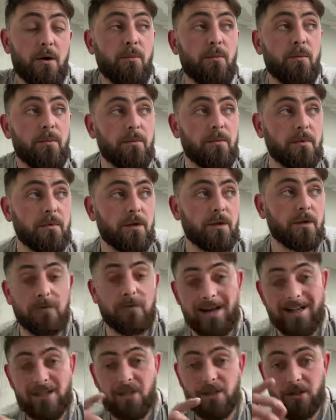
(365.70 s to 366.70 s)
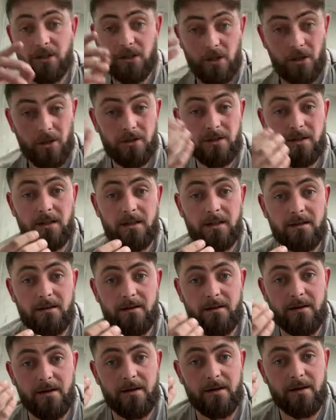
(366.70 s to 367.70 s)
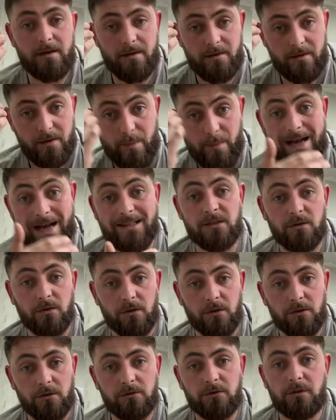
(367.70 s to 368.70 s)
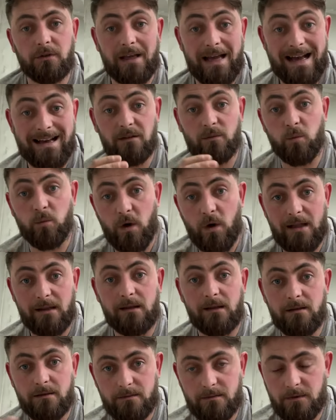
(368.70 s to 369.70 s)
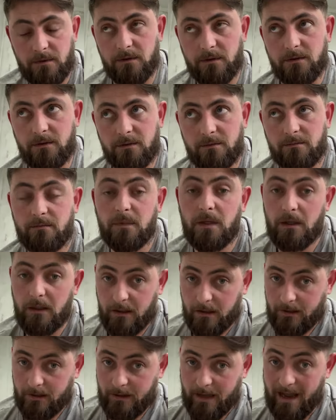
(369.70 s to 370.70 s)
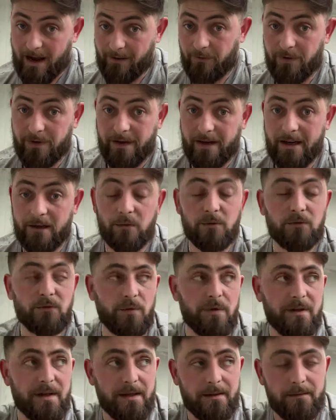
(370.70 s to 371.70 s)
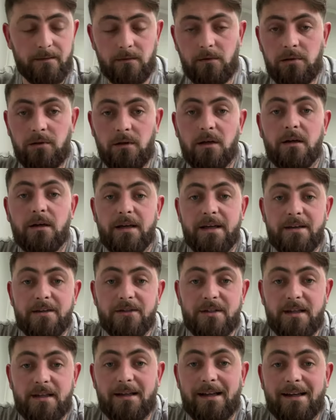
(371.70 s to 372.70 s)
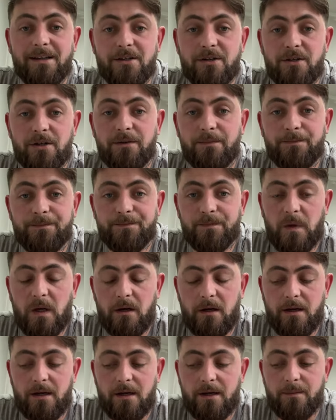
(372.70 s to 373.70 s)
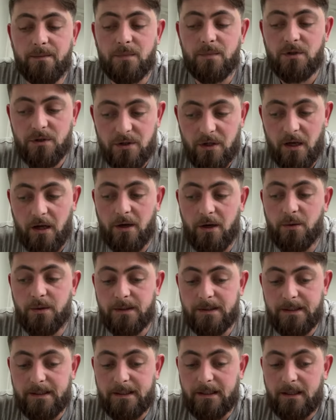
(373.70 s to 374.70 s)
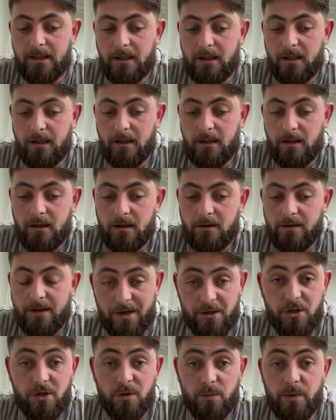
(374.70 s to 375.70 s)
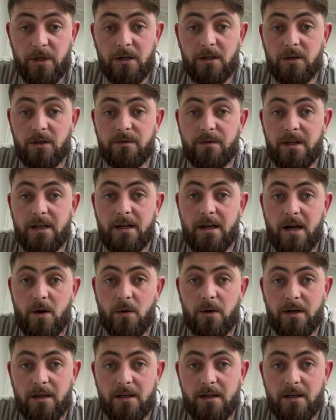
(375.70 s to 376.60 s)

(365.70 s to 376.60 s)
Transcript: of actually cutting the back doors as well as everything else with it, installation. So that should be a good video. And